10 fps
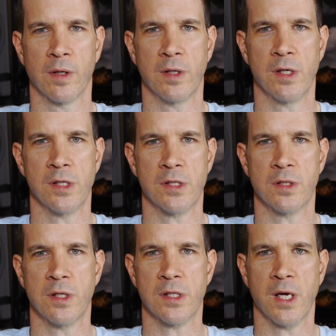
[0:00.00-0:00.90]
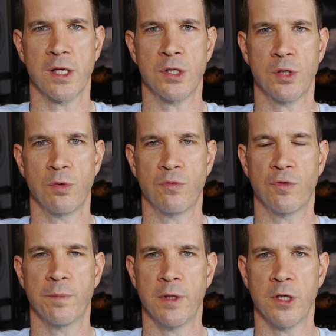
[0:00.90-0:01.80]
is designed to
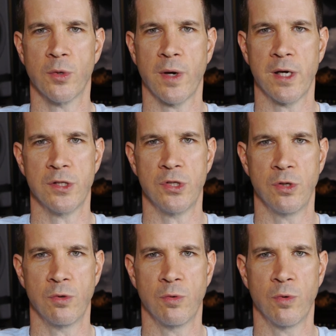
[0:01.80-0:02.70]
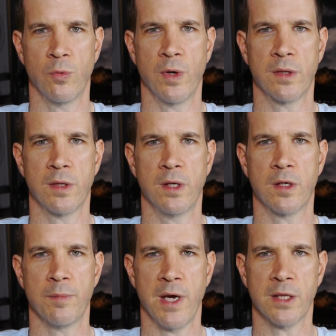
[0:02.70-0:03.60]
familiarize you with the
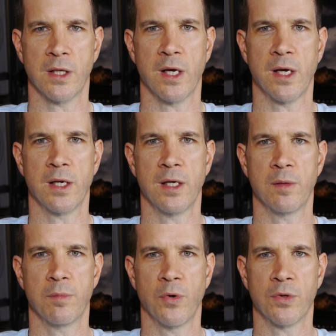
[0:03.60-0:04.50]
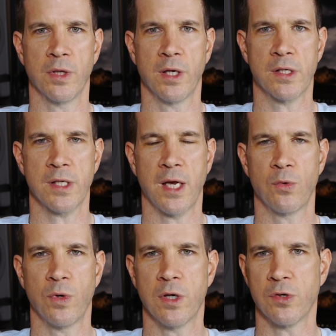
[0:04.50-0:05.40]
command line in both Linux and
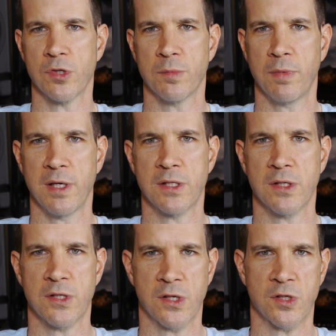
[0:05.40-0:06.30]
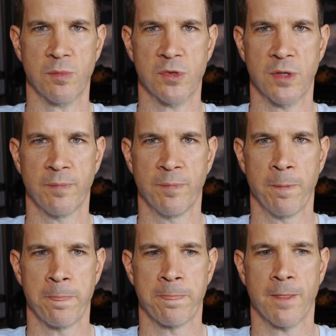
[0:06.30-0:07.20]
Windows-based systems.
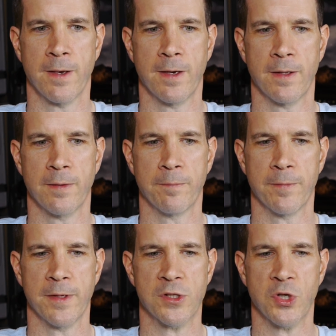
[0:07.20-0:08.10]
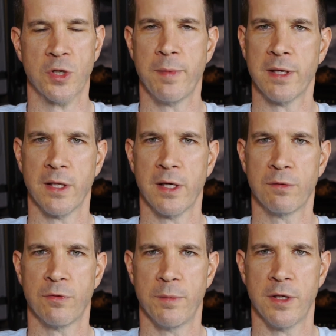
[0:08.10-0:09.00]
This command line
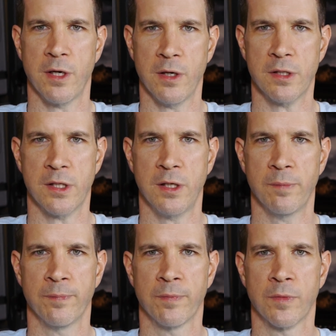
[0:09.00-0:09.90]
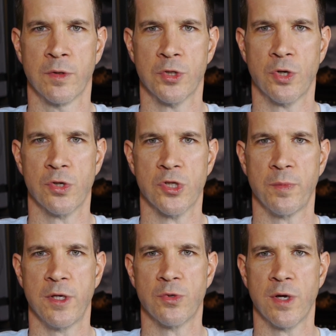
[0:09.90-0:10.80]
familiarity should also
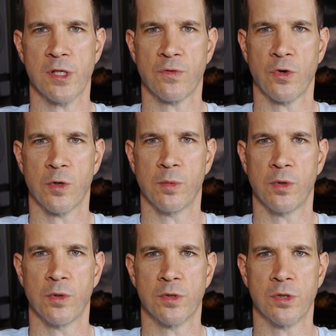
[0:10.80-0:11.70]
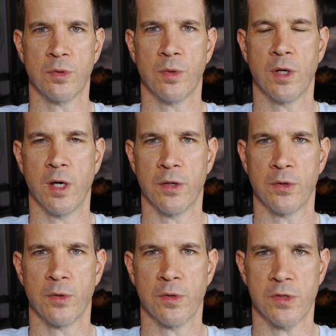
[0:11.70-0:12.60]
be transferable to
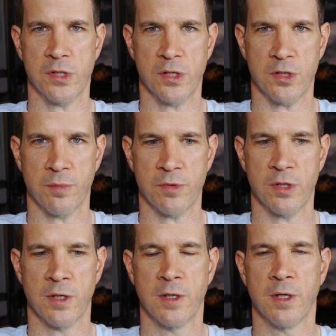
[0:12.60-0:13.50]
other systems.